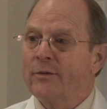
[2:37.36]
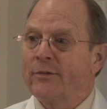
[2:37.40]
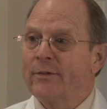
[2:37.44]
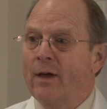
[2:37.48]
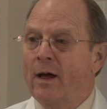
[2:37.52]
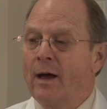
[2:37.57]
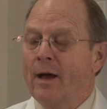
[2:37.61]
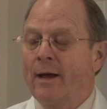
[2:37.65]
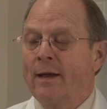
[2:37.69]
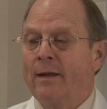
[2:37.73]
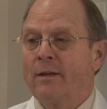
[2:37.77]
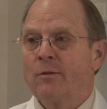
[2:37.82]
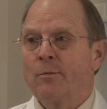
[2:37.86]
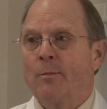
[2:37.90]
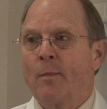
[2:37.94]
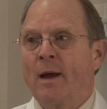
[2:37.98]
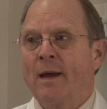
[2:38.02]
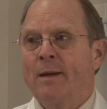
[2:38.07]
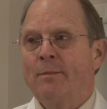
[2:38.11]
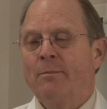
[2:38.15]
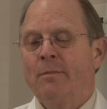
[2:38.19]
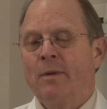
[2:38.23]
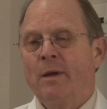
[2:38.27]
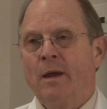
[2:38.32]
signs
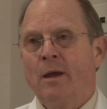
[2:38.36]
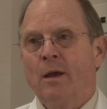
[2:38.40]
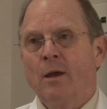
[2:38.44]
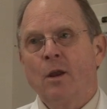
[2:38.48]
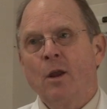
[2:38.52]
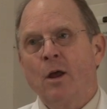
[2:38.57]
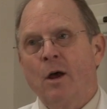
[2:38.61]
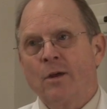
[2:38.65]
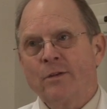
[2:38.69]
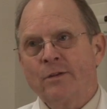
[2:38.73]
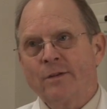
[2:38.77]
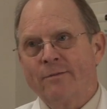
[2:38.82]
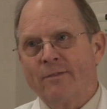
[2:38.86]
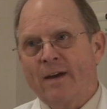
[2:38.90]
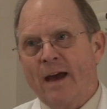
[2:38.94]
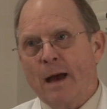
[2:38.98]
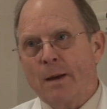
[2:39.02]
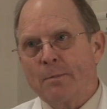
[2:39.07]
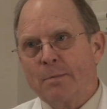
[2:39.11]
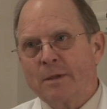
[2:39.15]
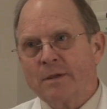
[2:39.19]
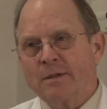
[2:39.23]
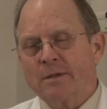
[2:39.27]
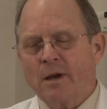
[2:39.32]
might be a loss of
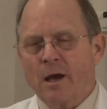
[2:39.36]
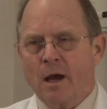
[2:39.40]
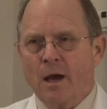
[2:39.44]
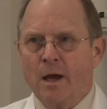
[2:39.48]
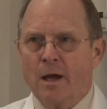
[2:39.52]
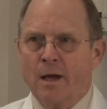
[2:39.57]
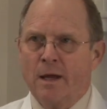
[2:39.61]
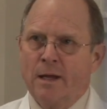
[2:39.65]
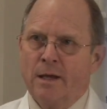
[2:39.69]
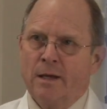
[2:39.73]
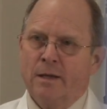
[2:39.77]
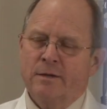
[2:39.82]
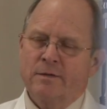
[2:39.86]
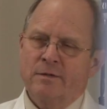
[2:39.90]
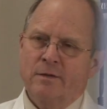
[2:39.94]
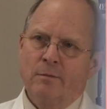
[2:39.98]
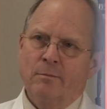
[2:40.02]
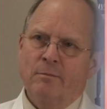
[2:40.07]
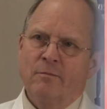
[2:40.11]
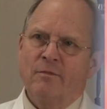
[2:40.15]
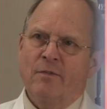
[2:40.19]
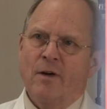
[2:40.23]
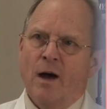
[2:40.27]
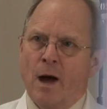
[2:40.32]
appetite,
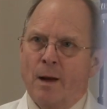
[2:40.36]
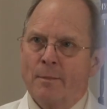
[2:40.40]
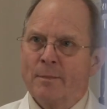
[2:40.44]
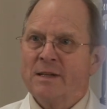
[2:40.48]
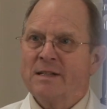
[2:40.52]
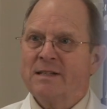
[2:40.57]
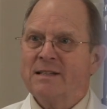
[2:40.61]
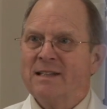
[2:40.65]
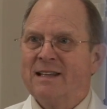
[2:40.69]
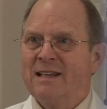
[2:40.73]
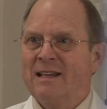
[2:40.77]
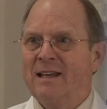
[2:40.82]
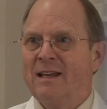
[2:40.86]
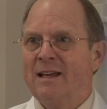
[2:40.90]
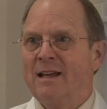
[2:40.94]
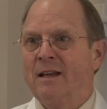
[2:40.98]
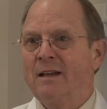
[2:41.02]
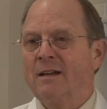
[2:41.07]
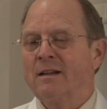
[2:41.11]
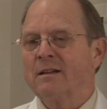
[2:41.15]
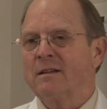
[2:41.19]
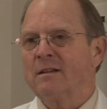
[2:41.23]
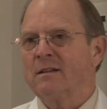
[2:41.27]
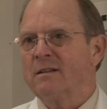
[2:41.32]
some
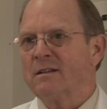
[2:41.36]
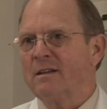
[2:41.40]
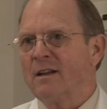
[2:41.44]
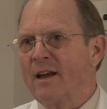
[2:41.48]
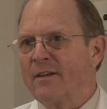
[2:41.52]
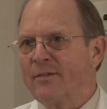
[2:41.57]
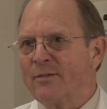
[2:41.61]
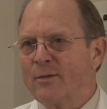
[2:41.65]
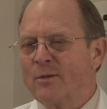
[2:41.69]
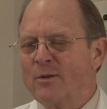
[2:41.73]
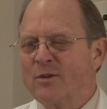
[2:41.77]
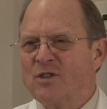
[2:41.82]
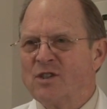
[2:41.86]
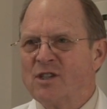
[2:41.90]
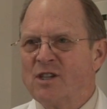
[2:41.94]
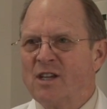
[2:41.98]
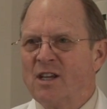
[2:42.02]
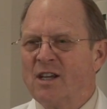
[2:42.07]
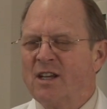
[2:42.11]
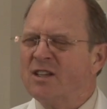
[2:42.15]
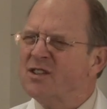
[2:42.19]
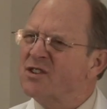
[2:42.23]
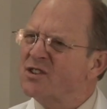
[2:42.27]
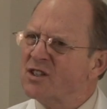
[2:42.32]
vomiting,
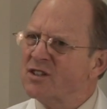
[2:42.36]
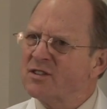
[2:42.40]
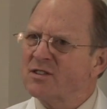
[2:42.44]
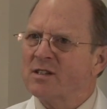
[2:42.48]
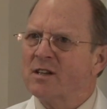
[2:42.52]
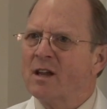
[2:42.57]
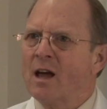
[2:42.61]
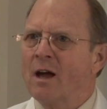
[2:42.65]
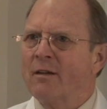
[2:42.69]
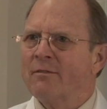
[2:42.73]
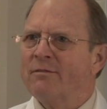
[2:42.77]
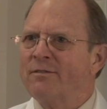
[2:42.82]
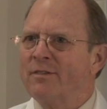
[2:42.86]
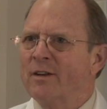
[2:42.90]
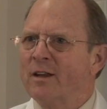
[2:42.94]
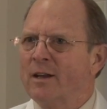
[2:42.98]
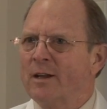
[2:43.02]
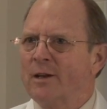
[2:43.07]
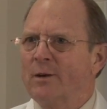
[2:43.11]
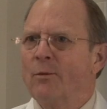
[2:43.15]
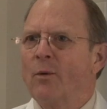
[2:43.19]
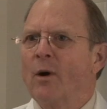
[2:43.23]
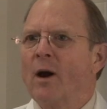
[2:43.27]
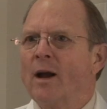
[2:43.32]
lethargy, just not
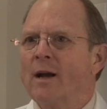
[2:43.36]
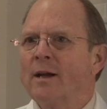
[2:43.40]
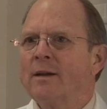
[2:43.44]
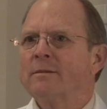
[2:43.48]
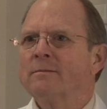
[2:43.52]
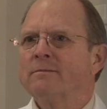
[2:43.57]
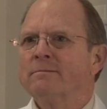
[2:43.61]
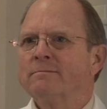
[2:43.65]
feeling right.